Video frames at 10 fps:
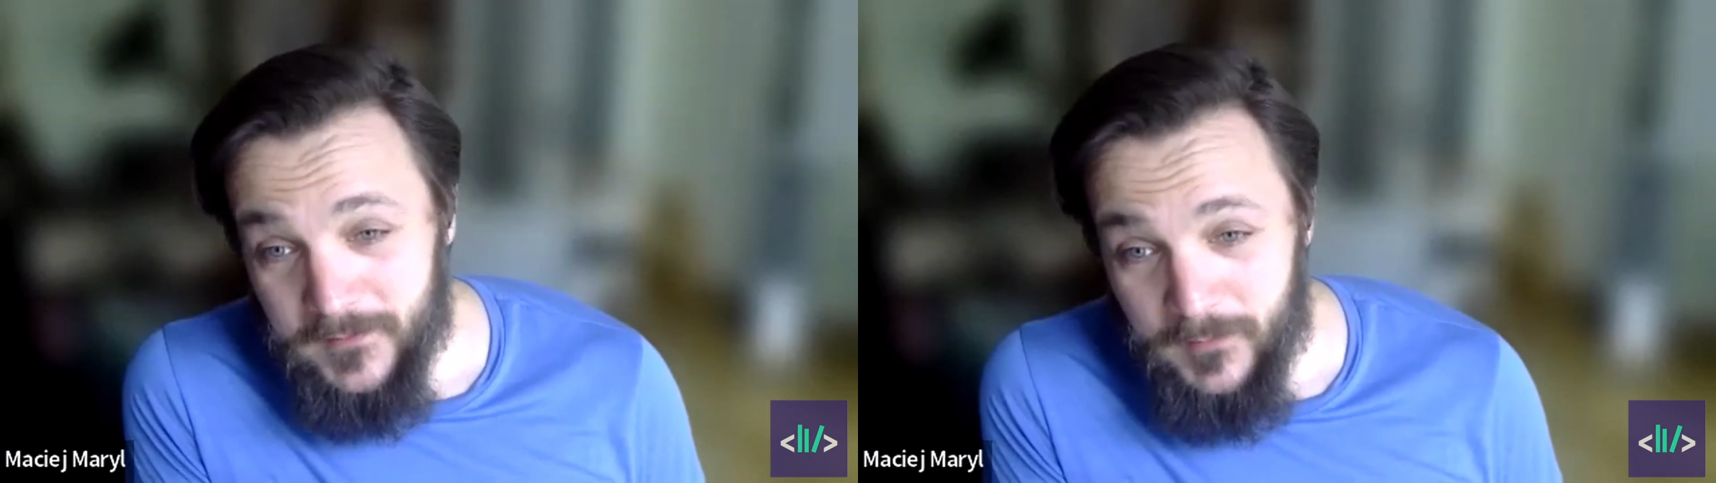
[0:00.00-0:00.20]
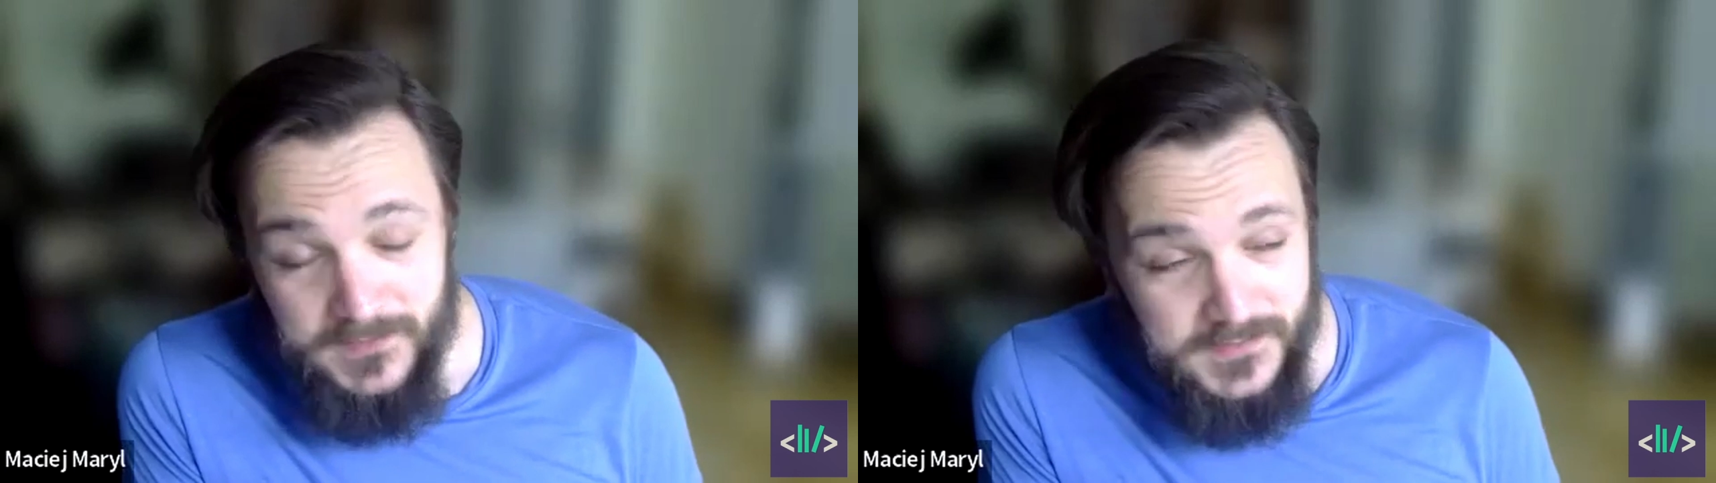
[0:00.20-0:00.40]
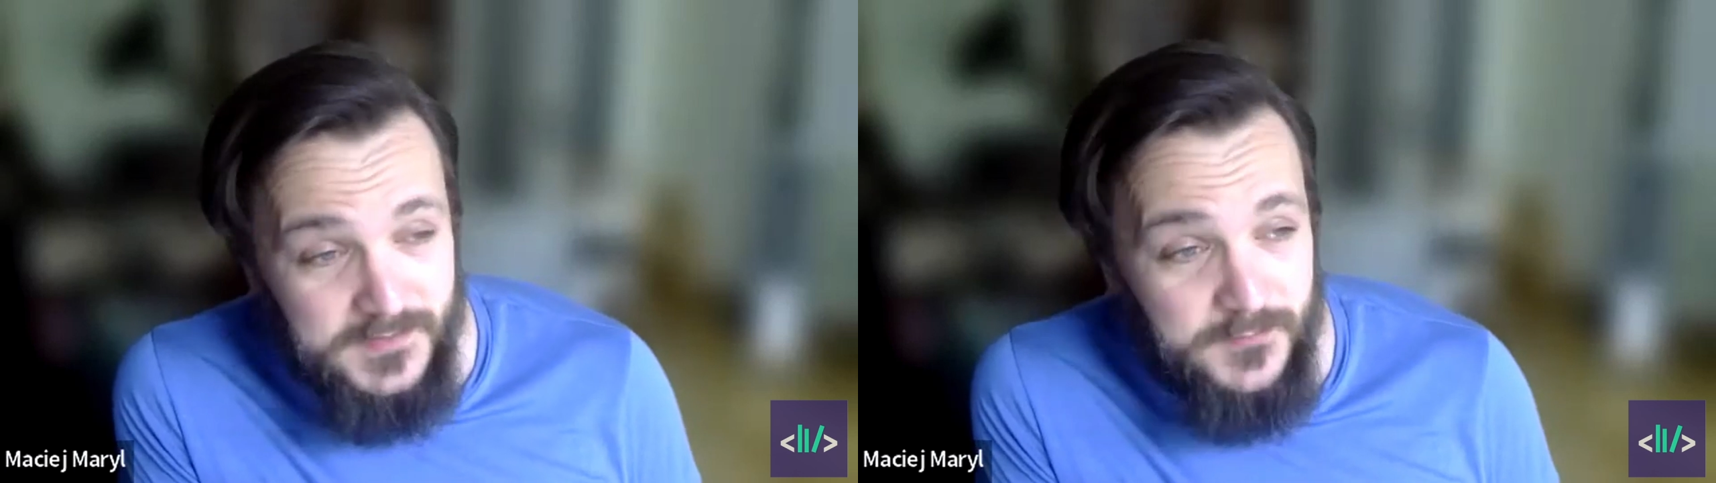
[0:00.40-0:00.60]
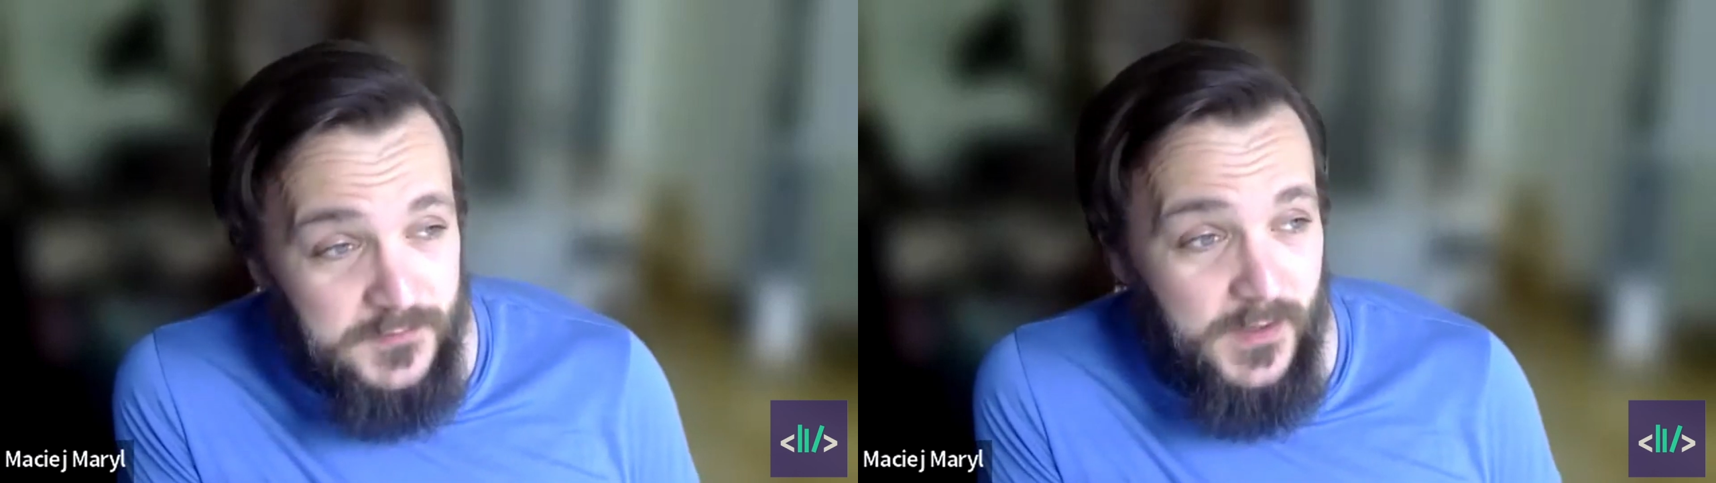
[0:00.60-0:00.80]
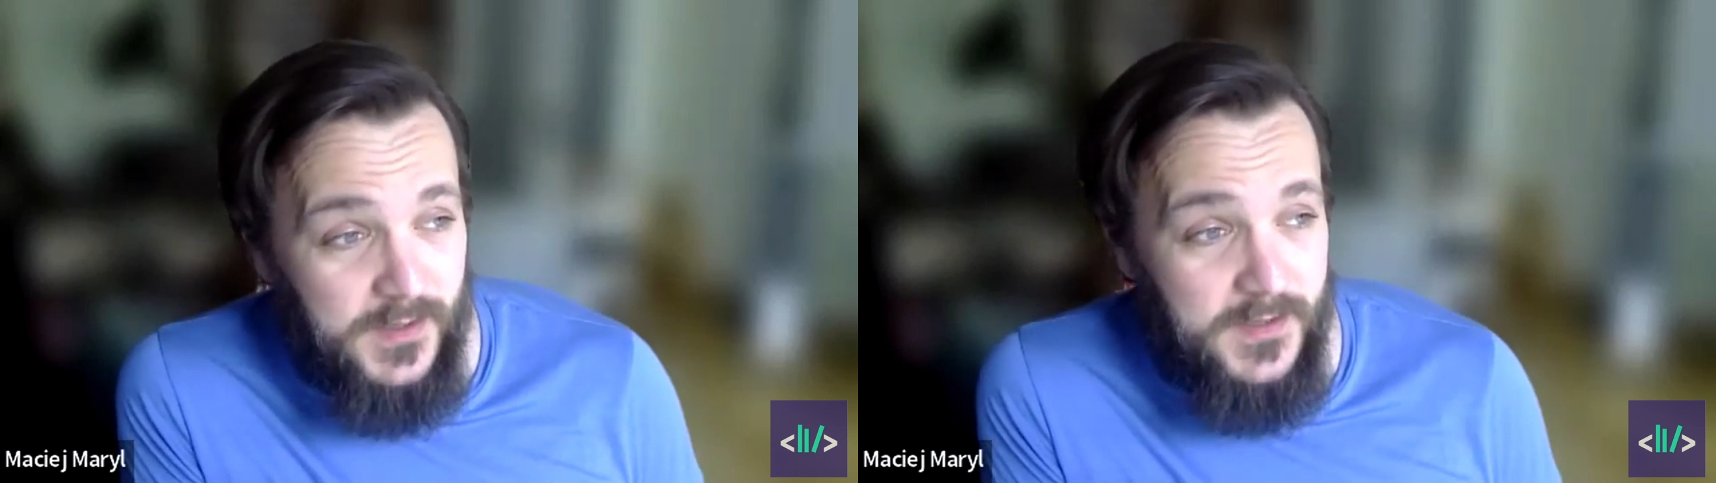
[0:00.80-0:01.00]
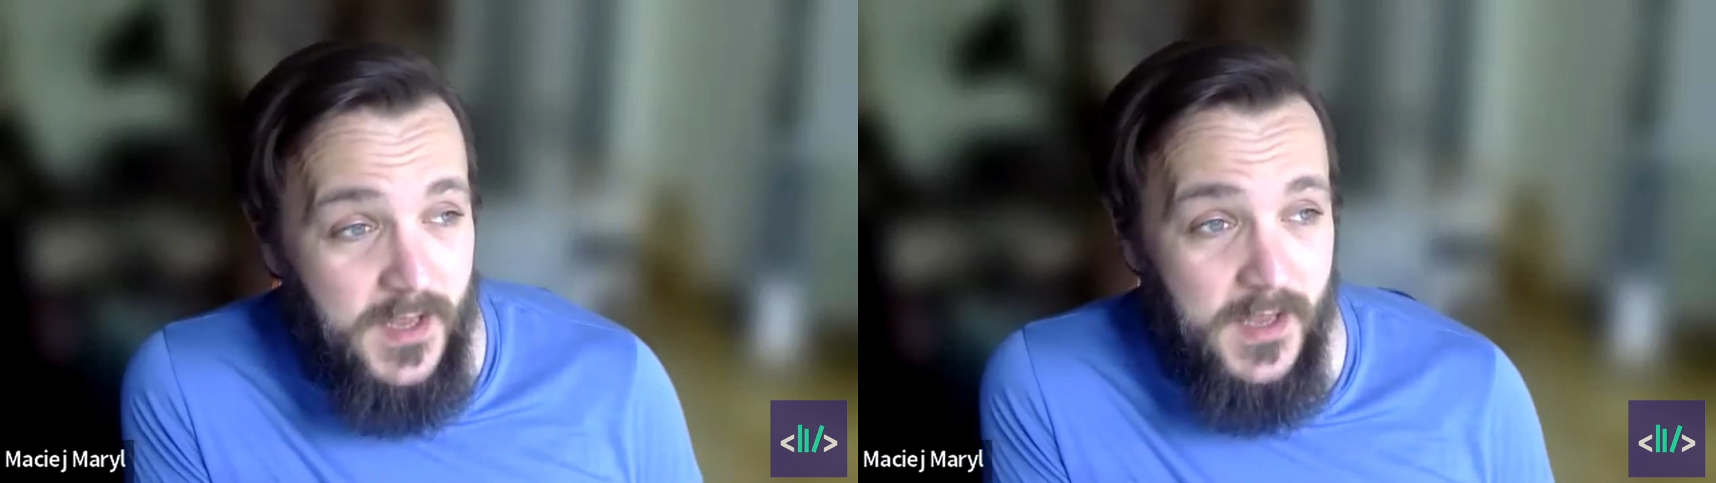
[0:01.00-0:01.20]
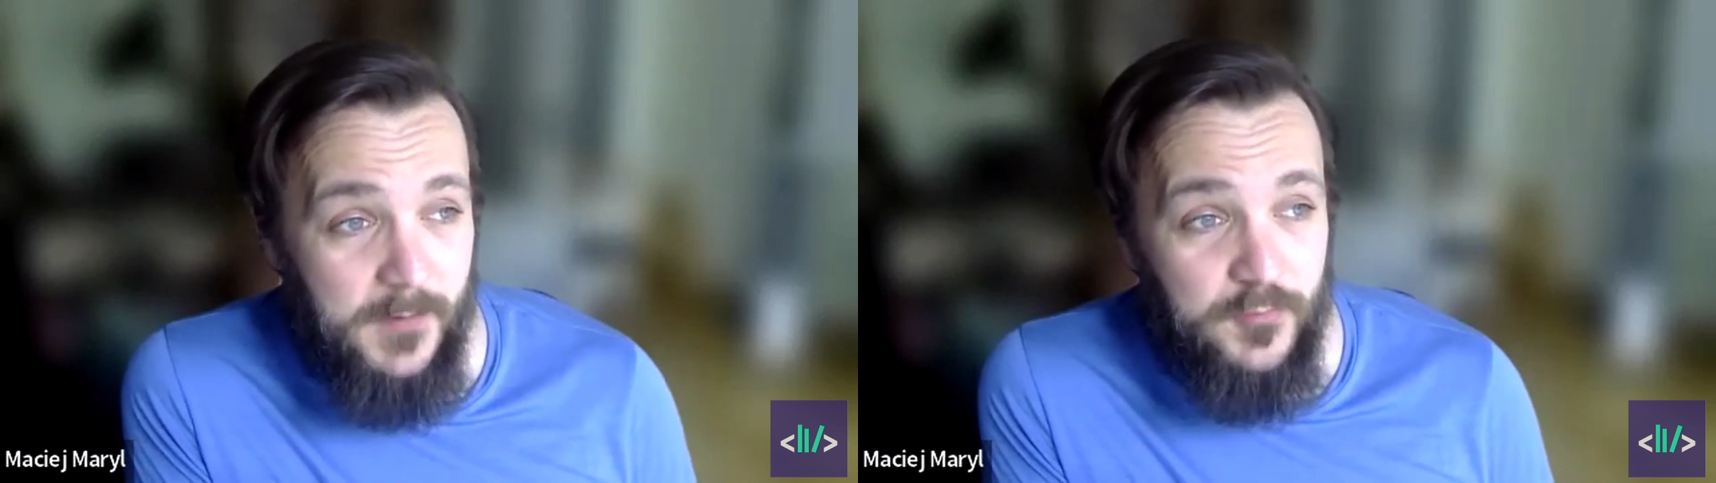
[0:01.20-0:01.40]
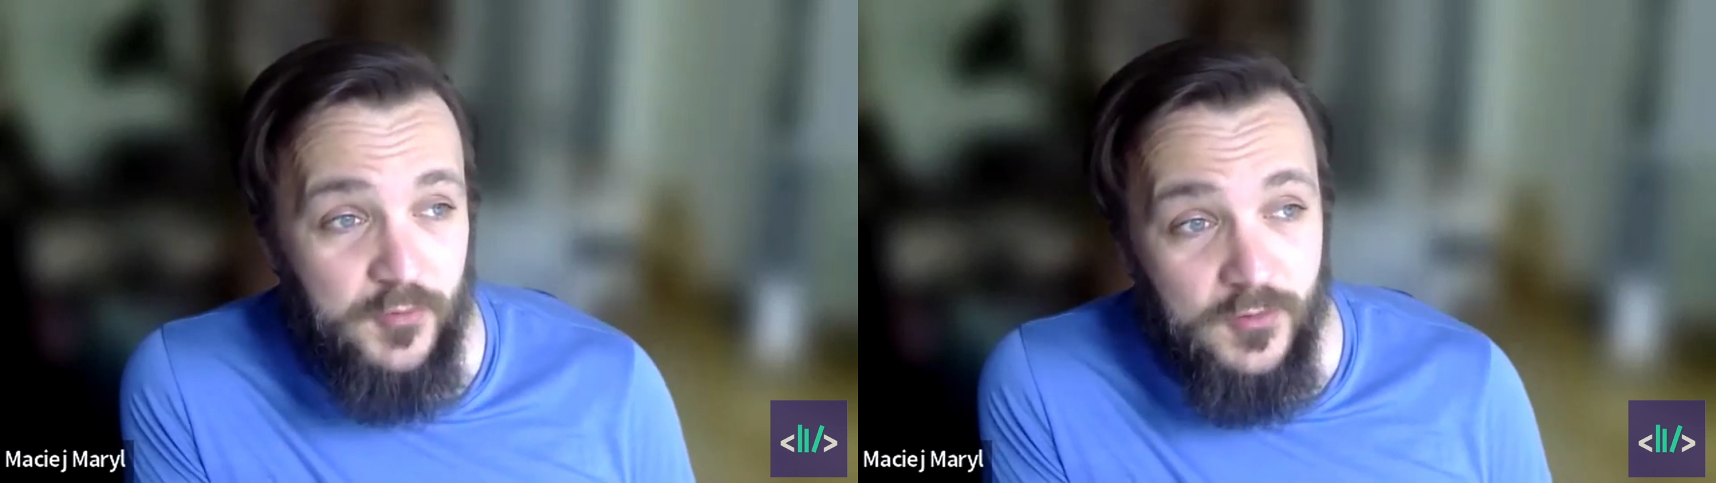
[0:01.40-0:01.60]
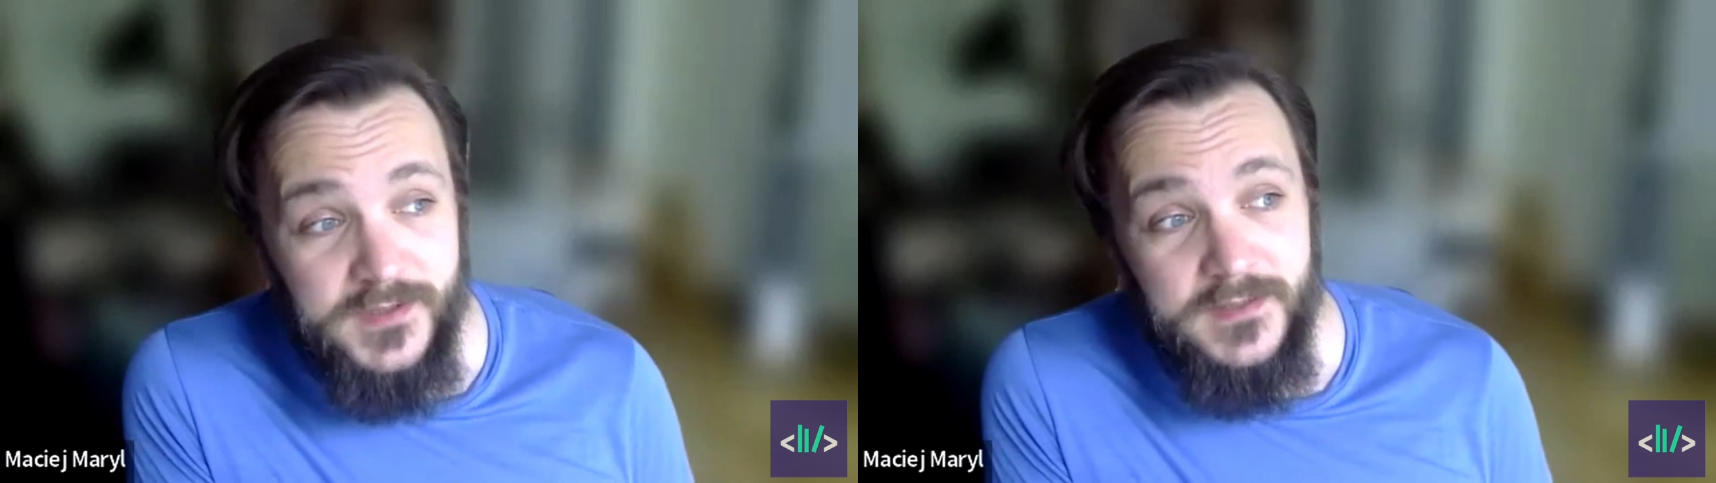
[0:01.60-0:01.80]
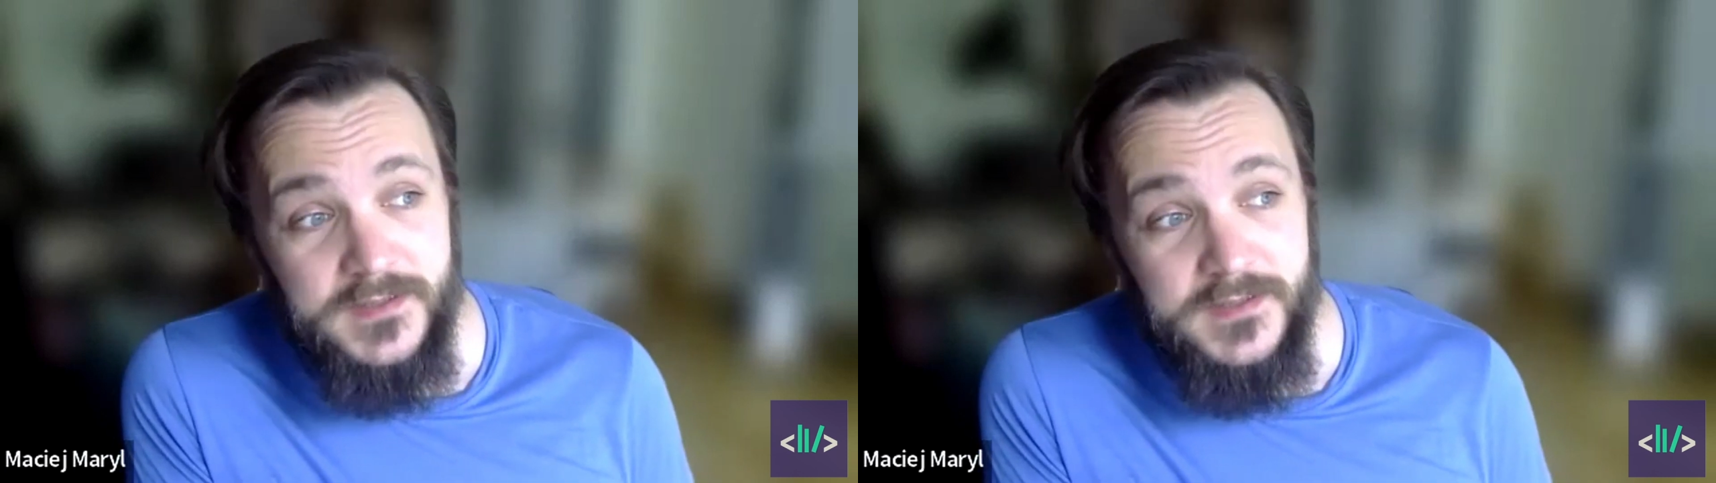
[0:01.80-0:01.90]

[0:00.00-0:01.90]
this was my approach, and